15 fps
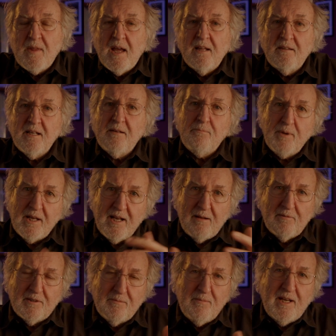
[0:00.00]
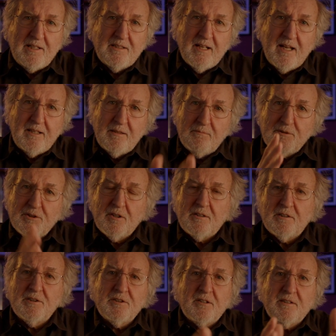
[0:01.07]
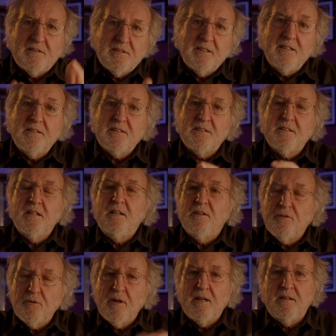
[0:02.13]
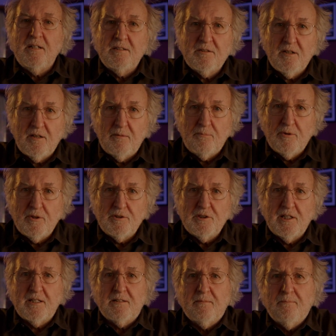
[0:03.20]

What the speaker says: and then being able to maintain them shot to shot, scene to scene throughout an entire project.